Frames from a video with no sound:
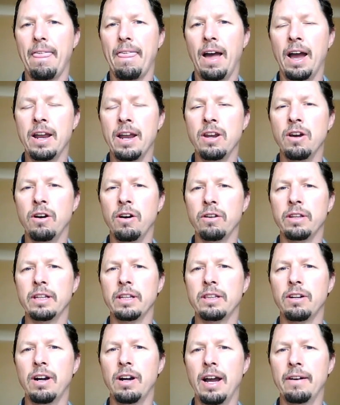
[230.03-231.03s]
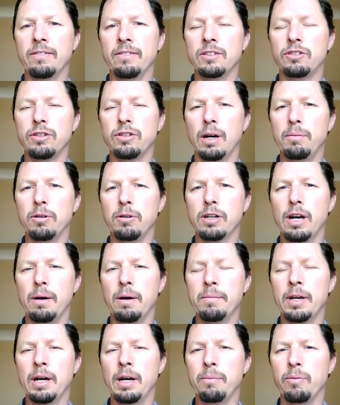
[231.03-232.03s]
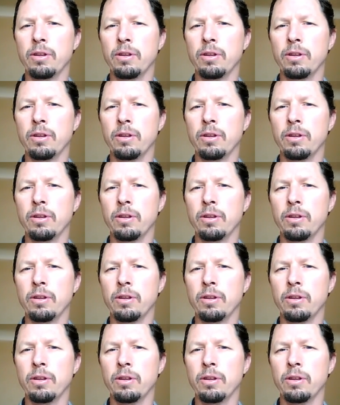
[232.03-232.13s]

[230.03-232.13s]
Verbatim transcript: I know that they're having trouble coming up